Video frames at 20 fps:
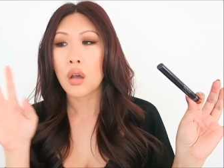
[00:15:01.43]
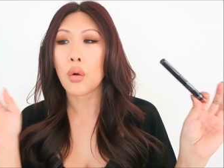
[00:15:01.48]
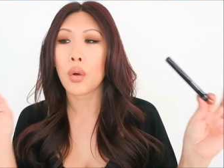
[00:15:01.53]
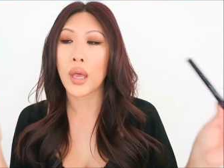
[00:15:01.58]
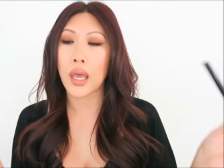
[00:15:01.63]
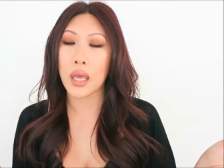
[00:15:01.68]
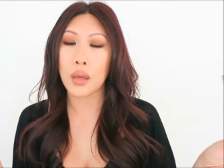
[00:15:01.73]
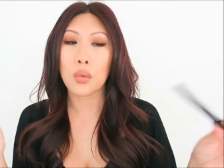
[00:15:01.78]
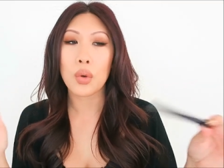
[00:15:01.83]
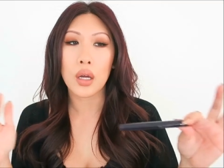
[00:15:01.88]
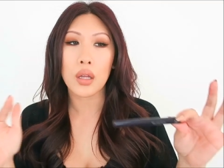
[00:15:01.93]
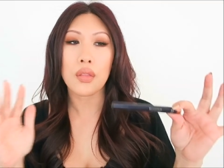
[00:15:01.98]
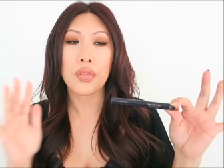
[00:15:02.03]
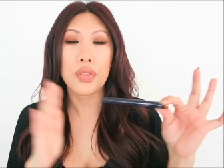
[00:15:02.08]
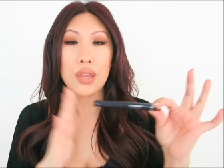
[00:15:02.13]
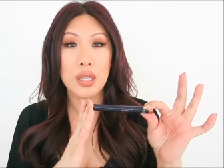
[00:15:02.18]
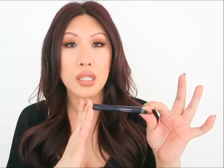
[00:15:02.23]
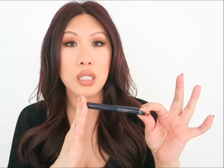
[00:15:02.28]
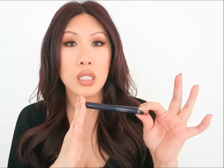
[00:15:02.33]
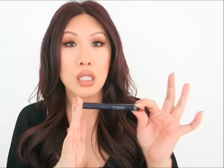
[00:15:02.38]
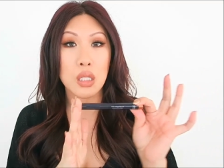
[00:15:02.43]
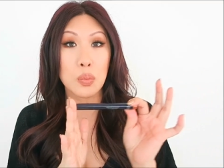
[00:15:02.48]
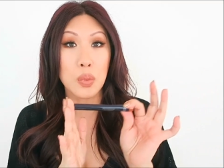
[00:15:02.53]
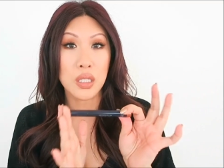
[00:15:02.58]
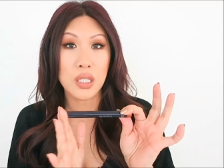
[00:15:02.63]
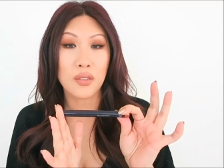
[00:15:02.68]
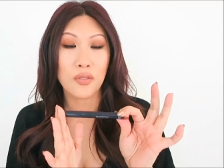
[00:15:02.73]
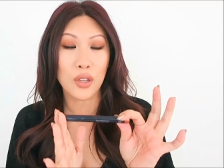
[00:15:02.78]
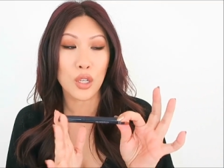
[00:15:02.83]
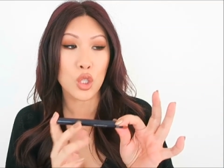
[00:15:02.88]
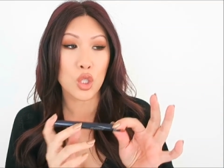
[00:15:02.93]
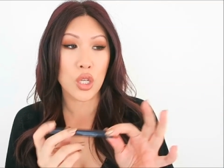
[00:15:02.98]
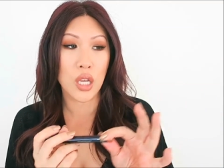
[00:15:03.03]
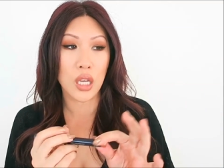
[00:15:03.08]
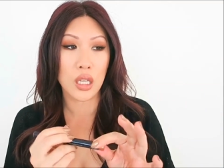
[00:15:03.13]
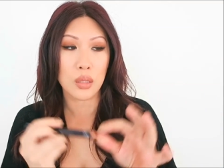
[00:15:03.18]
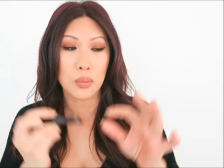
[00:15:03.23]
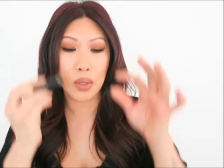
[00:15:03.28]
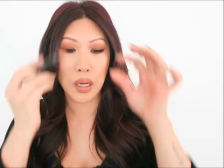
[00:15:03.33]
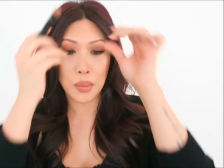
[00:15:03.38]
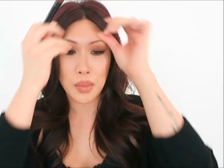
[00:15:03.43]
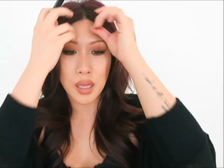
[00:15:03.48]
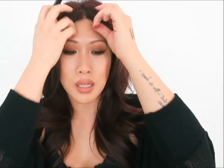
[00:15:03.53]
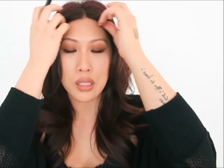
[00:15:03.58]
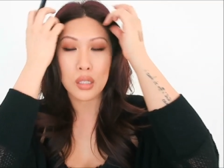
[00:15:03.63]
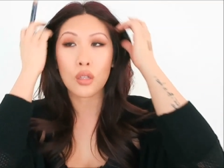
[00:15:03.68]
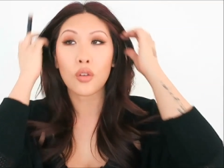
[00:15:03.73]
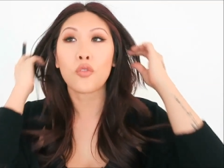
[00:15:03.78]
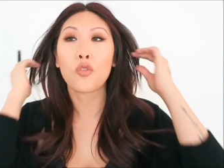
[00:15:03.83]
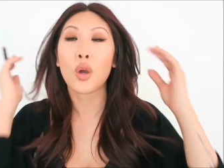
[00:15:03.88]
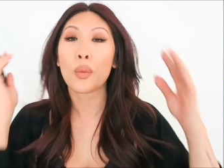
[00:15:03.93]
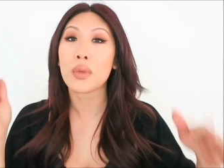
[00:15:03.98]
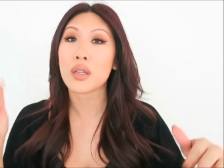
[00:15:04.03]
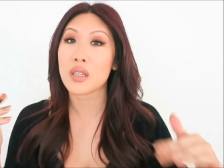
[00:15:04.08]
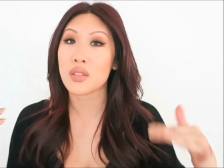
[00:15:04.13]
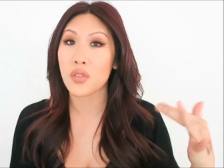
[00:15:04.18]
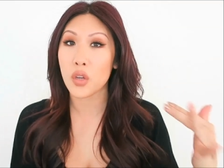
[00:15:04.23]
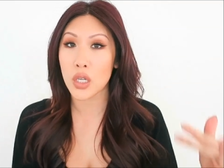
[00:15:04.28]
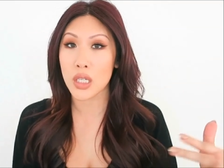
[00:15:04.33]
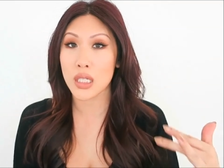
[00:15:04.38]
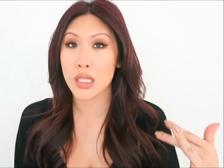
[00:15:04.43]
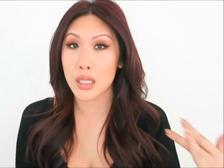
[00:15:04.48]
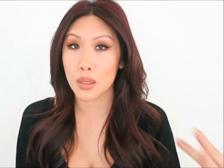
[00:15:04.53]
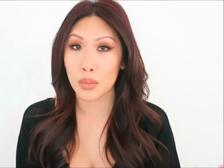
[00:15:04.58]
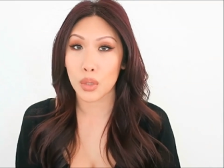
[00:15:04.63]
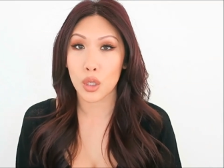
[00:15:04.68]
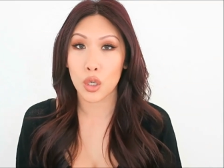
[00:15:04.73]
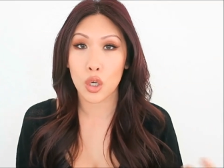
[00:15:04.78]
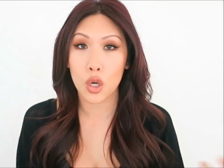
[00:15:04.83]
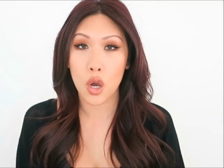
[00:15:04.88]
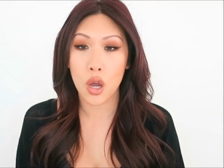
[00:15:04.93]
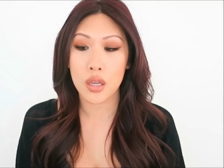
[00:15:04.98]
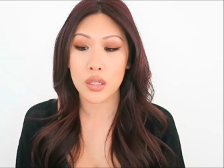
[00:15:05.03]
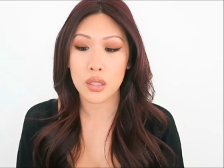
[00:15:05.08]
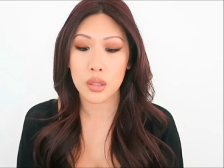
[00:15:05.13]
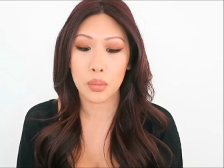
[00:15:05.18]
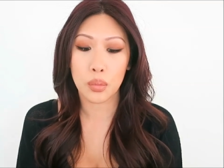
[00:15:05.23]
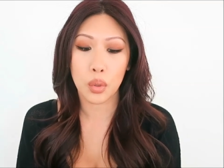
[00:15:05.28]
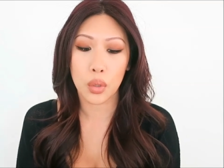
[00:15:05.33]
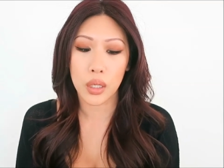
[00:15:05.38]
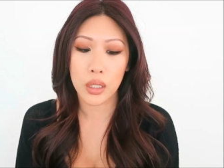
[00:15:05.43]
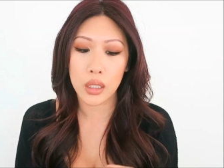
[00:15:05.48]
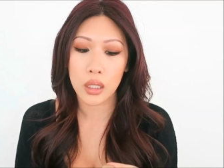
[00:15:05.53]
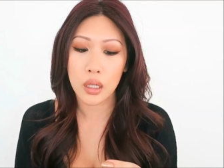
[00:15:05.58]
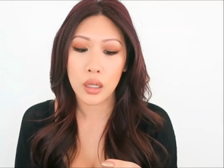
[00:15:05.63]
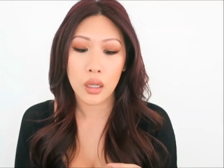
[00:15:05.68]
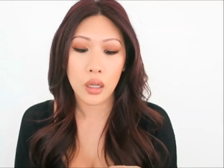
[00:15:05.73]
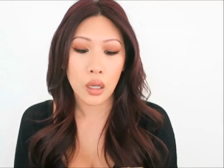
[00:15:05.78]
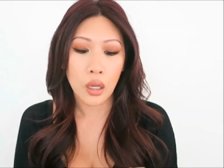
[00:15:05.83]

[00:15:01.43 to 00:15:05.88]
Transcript: okay, well, this specific shade, but I'm guessing the formula is very similar across the board.